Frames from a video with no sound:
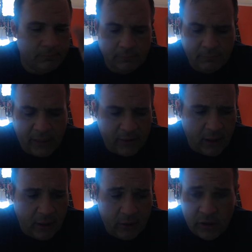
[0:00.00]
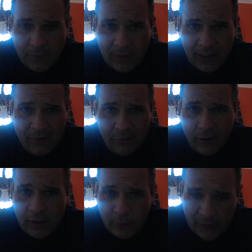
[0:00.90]
Methodology, I mean, every
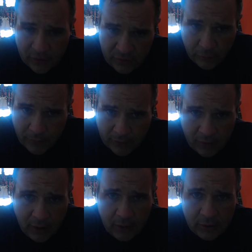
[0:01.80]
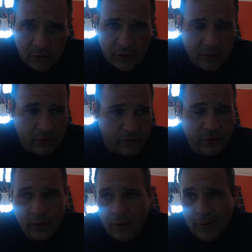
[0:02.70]
company has different methodologies.
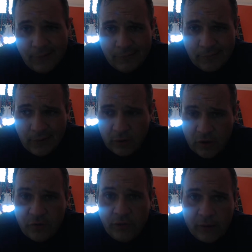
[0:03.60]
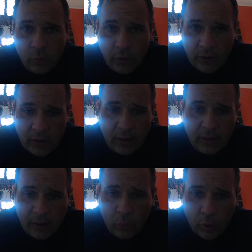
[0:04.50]
You know, you just find one
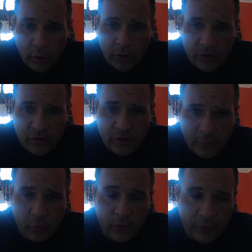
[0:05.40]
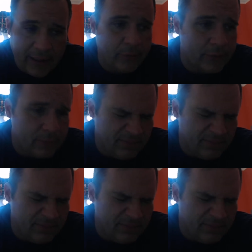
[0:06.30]
that works and support that one.